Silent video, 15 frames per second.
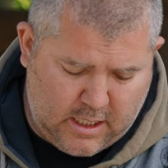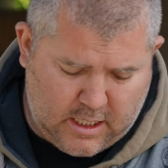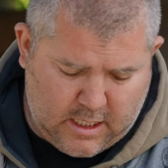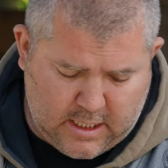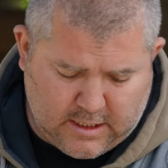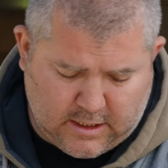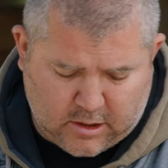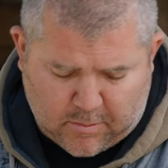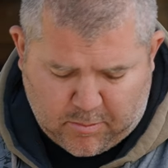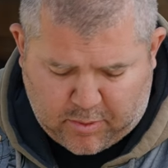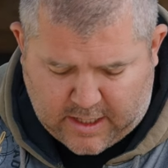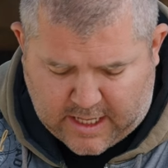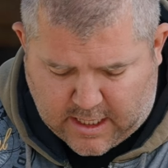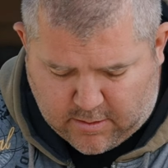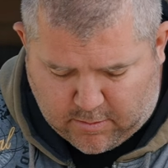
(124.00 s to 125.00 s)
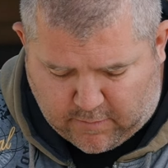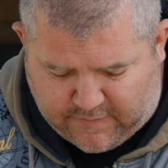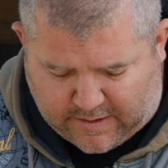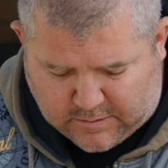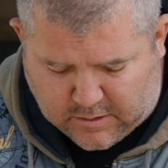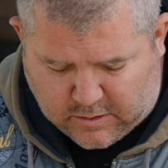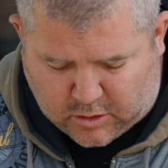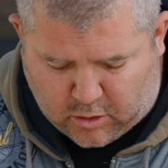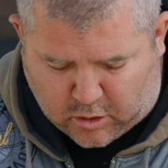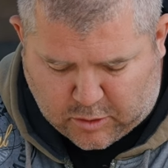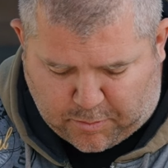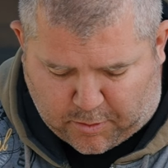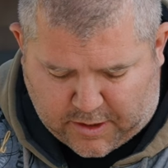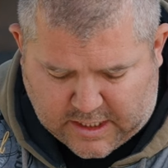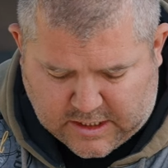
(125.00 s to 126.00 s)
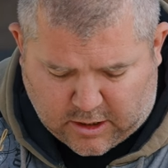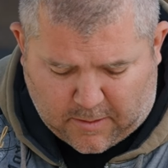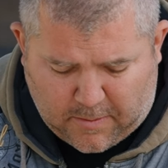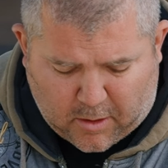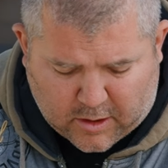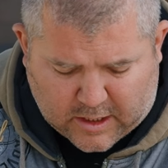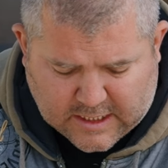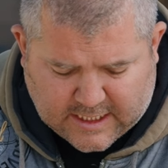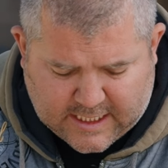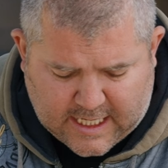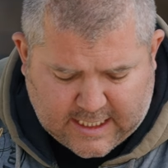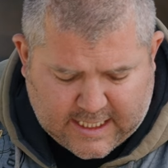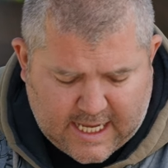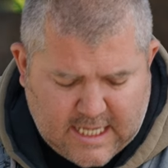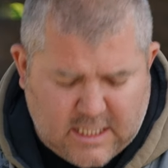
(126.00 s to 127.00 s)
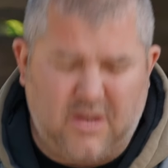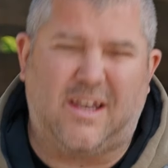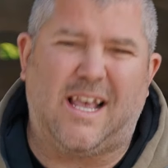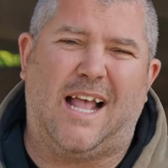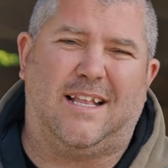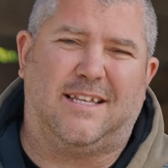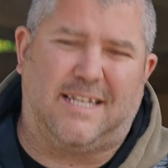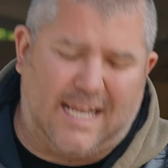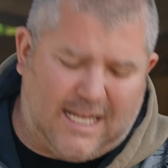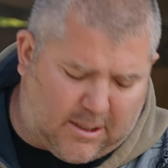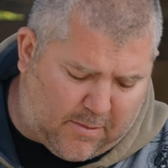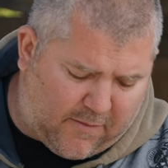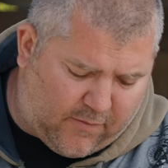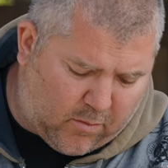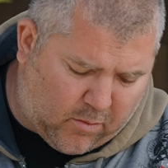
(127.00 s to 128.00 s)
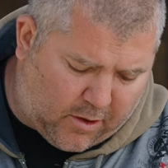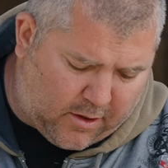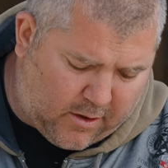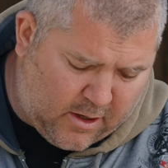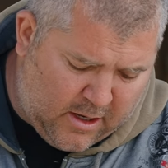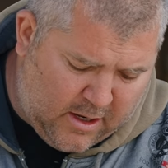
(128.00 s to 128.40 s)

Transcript: is complete without some Scotch bonnets. I'm not going to seed these. You can seed them if you want.